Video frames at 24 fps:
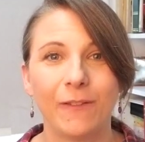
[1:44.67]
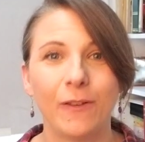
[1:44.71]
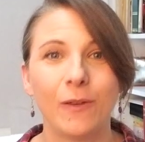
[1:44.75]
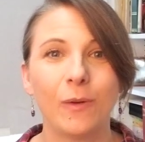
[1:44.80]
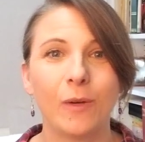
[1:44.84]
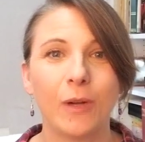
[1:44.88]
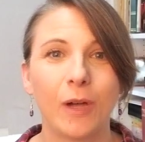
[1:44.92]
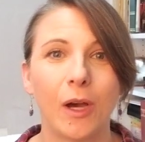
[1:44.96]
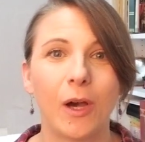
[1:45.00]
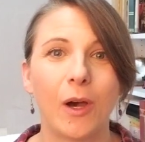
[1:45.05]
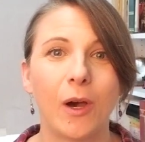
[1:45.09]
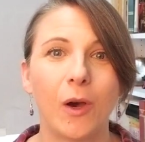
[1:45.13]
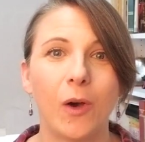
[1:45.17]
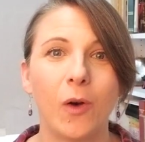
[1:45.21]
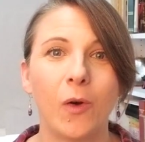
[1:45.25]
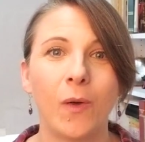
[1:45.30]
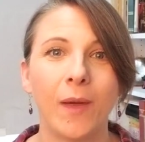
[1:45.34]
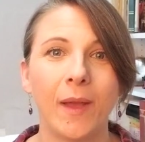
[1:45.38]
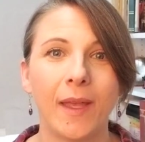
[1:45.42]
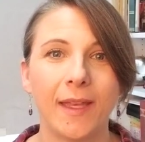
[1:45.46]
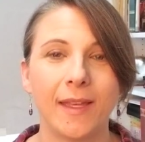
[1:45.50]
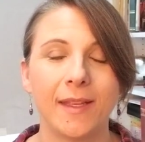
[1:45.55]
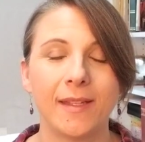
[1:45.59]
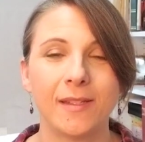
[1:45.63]
If you
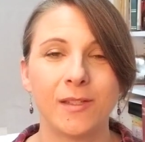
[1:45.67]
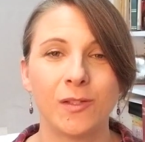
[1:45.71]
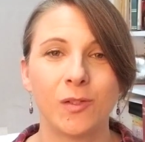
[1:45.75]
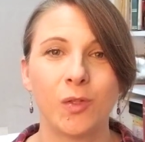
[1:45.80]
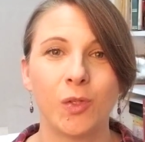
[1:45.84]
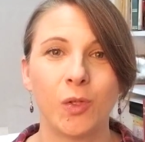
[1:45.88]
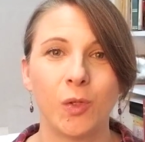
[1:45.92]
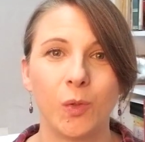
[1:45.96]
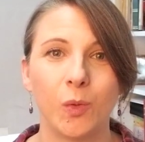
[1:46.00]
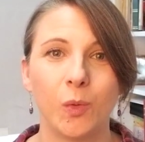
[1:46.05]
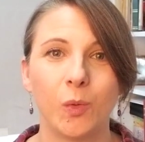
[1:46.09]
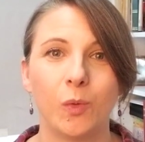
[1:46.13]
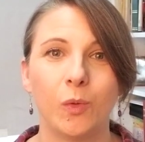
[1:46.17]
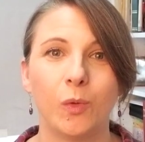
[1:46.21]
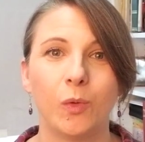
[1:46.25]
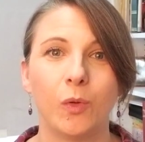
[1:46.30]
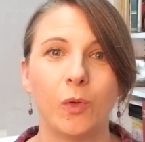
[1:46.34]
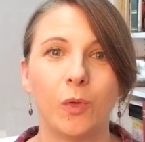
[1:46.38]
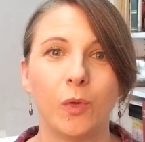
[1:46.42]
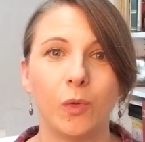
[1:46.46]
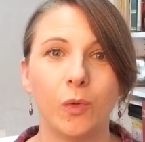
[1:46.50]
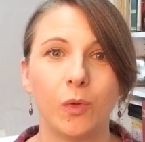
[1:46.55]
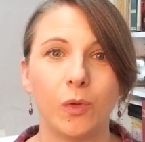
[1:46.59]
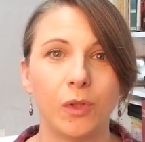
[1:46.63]
go
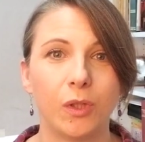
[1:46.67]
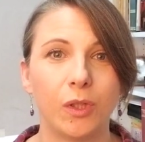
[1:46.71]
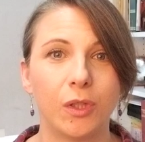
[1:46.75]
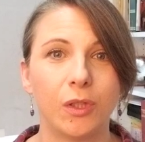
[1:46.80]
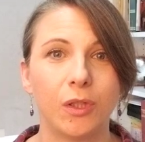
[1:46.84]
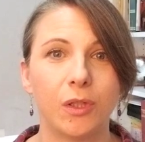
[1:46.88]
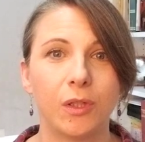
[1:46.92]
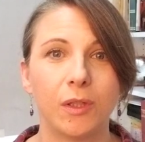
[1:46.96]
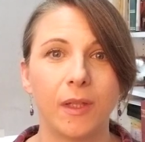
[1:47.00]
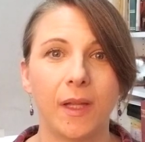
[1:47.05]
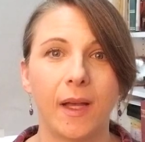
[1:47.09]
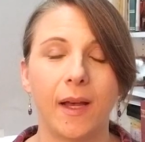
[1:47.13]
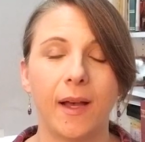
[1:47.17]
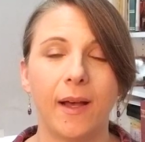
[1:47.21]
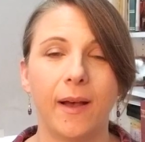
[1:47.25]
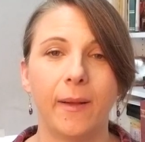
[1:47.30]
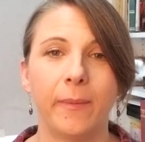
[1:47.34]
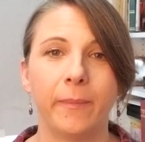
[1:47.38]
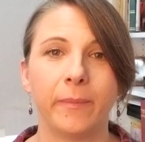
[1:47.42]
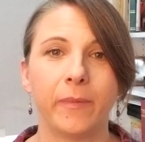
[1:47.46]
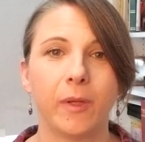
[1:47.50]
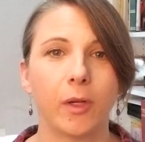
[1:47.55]
into Google,